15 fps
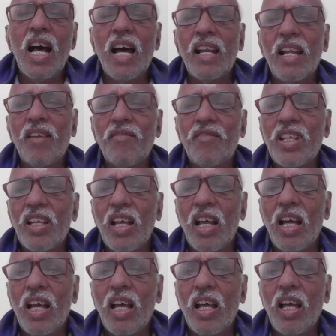
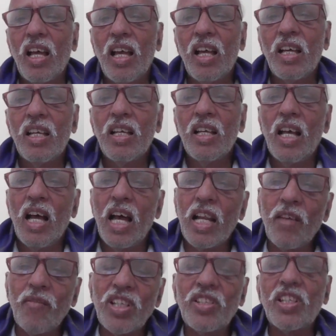Anavastitattva
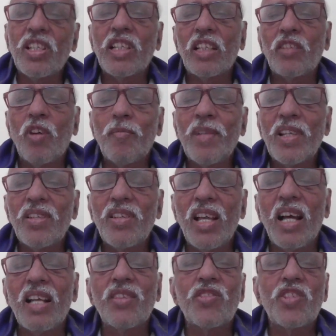means
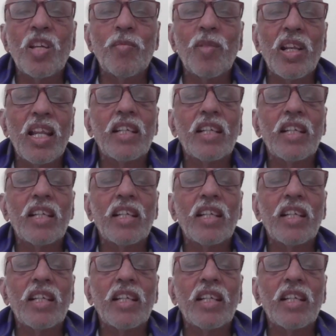unstable,